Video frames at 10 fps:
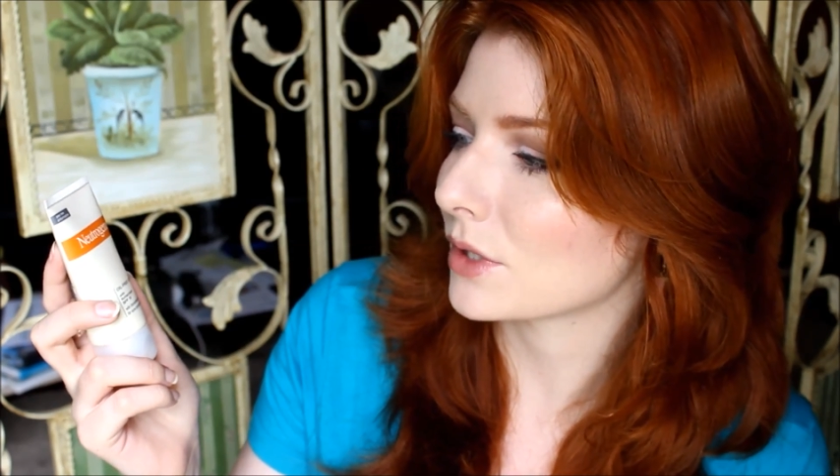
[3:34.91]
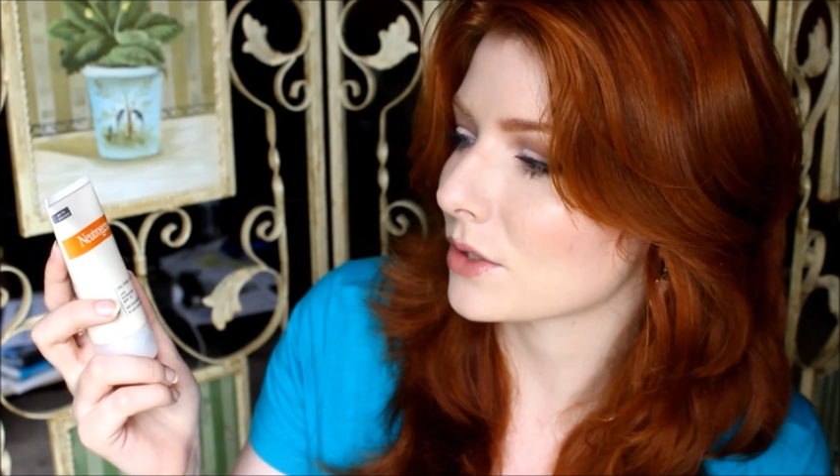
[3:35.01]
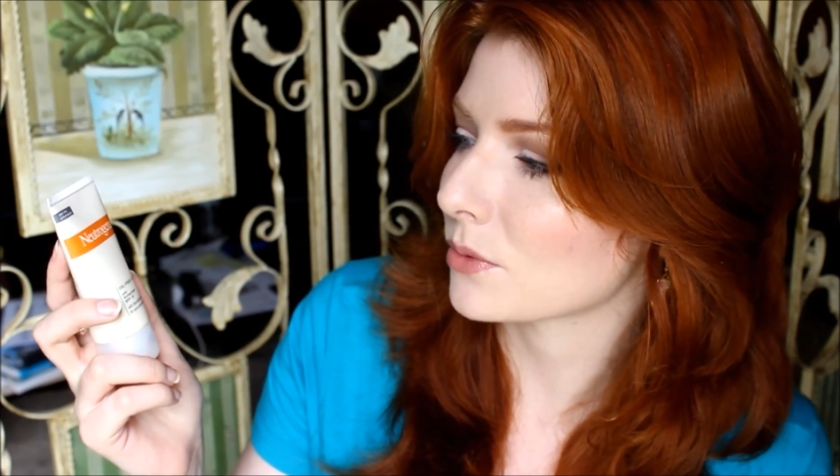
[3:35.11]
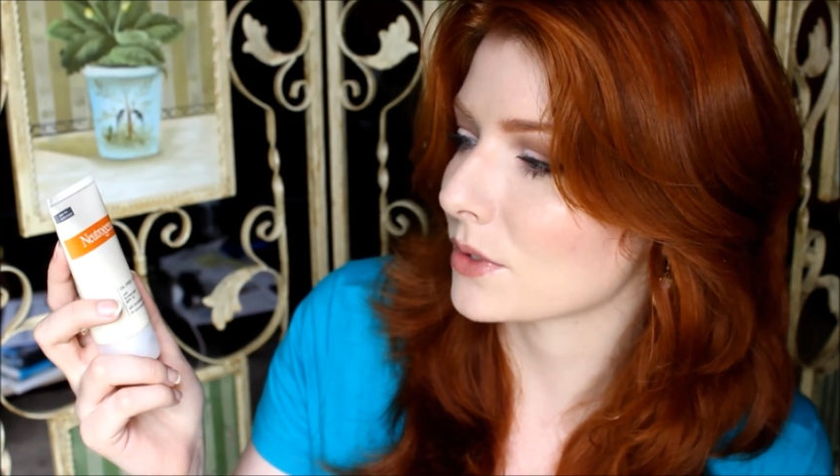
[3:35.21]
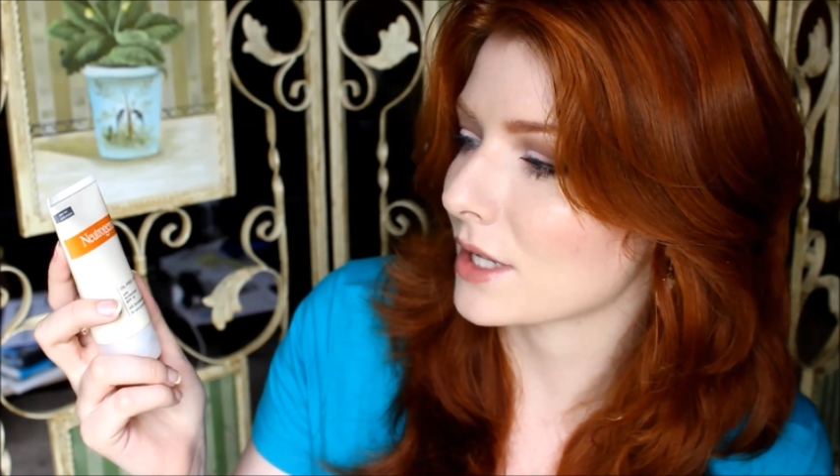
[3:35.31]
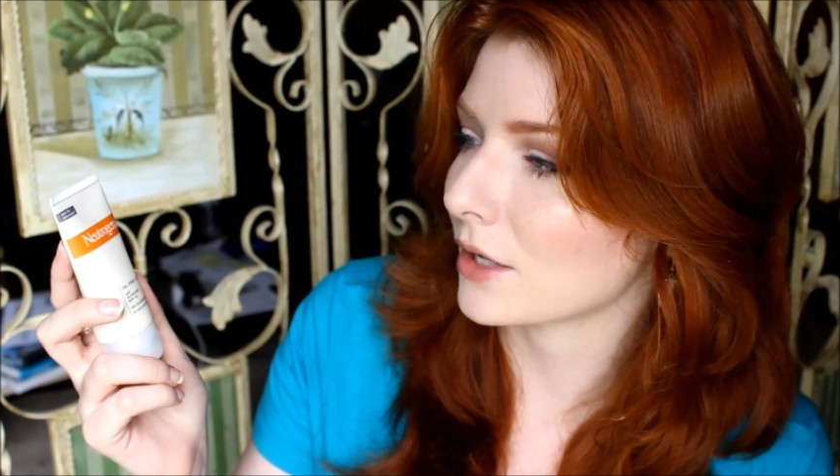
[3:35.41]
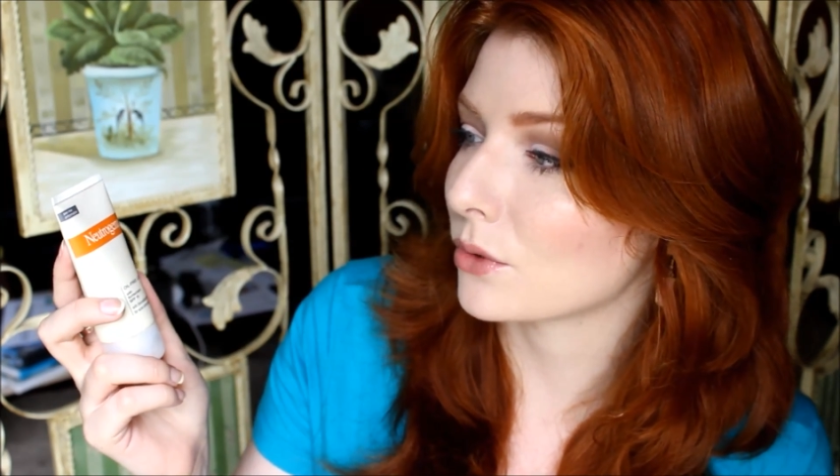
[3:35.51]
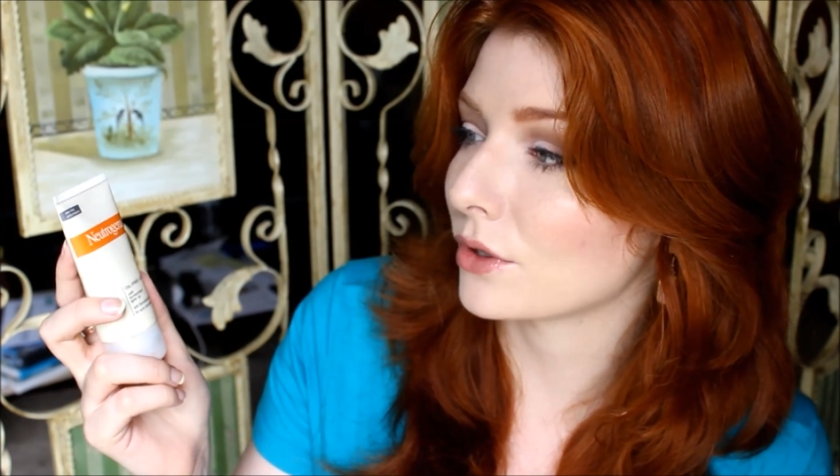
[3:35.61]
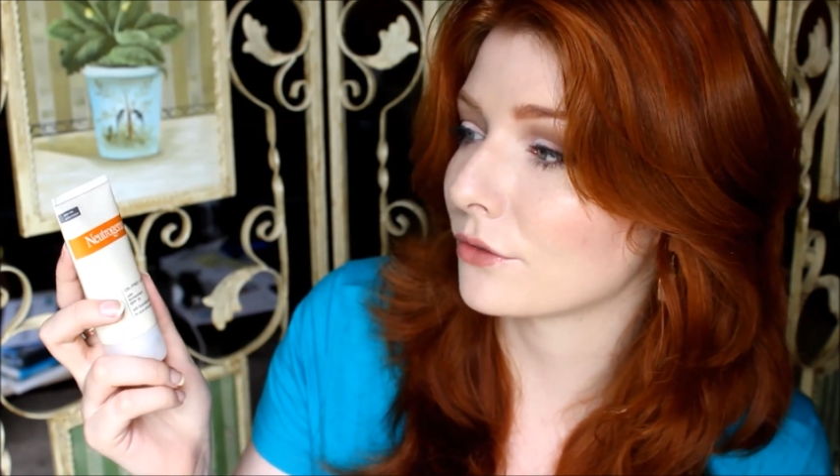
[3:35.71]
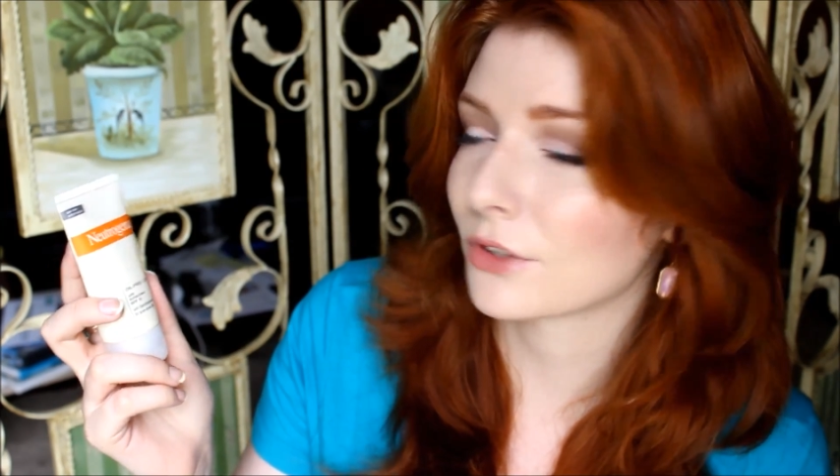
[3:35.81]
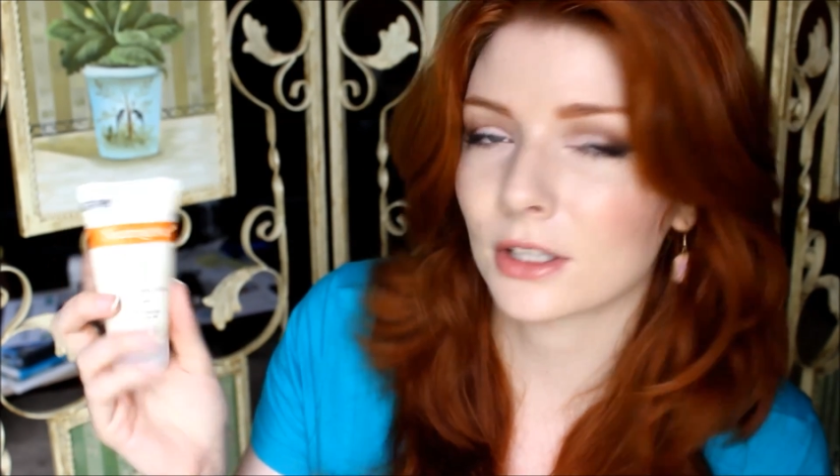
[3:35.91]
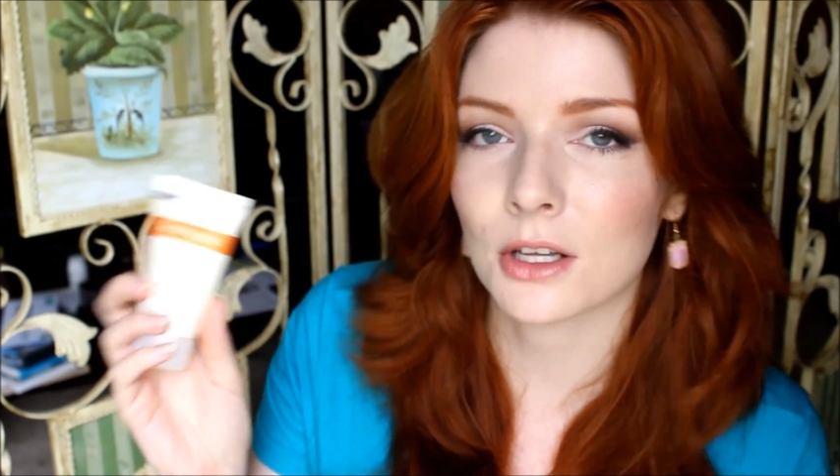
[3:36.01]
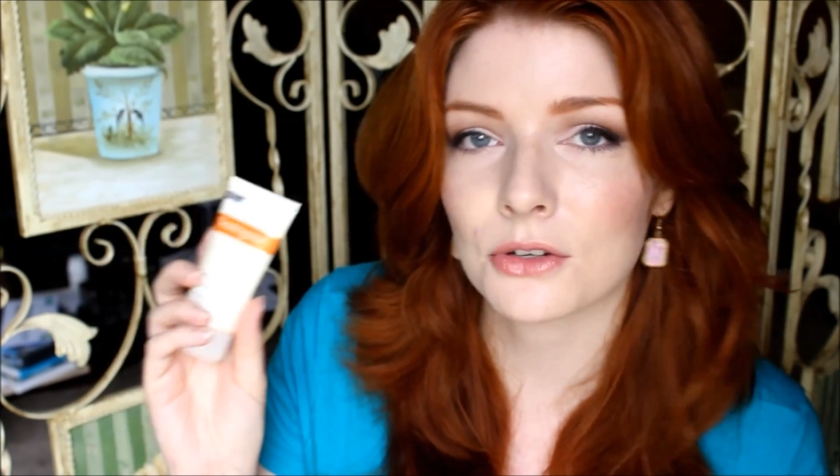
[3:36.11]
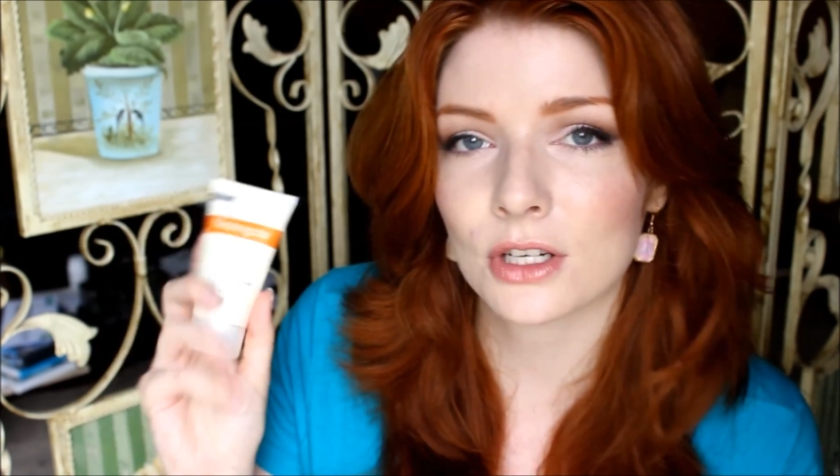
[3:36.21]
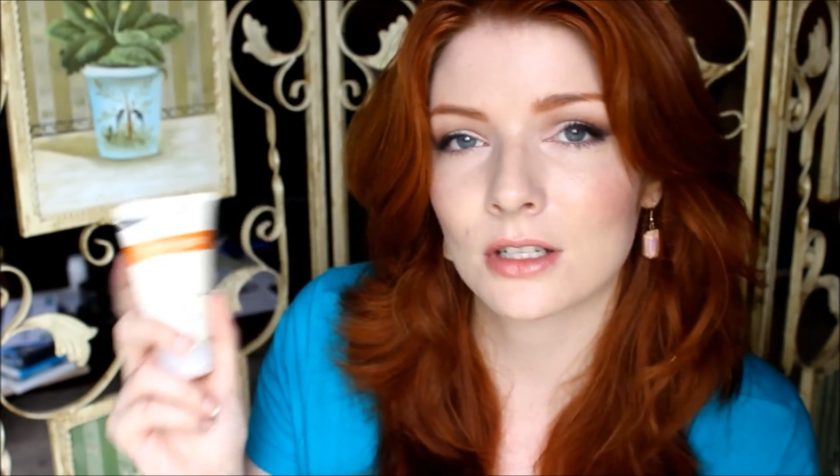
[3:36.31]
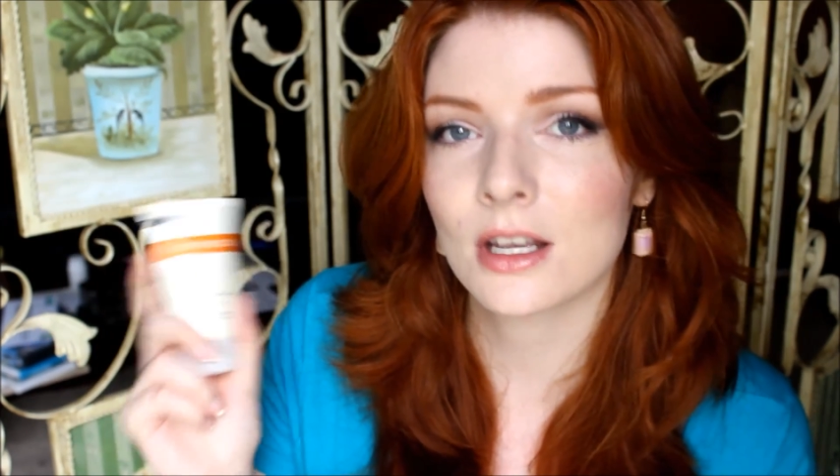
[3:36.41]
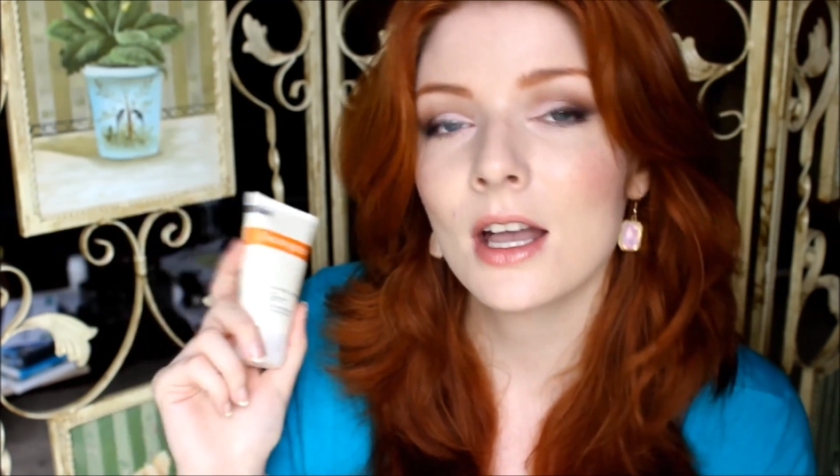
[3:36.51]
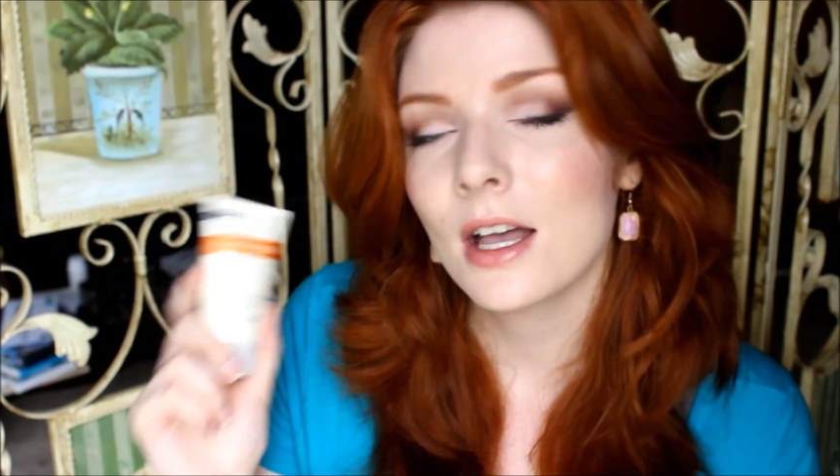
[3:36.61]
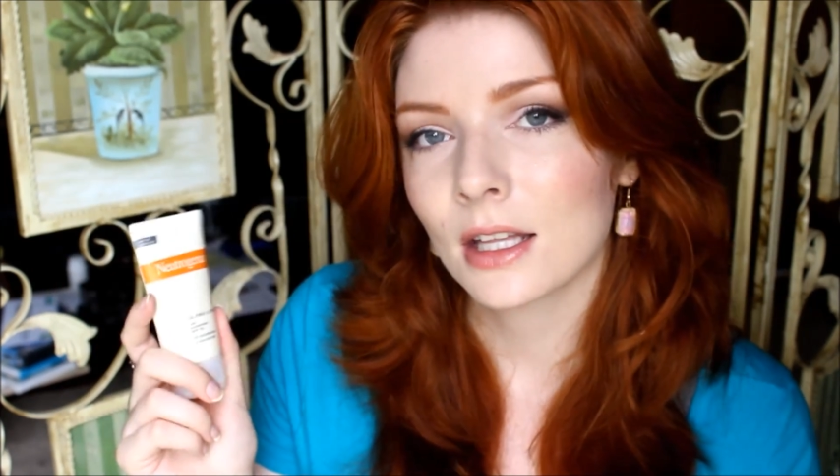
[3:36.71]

This was a oil-free lotion.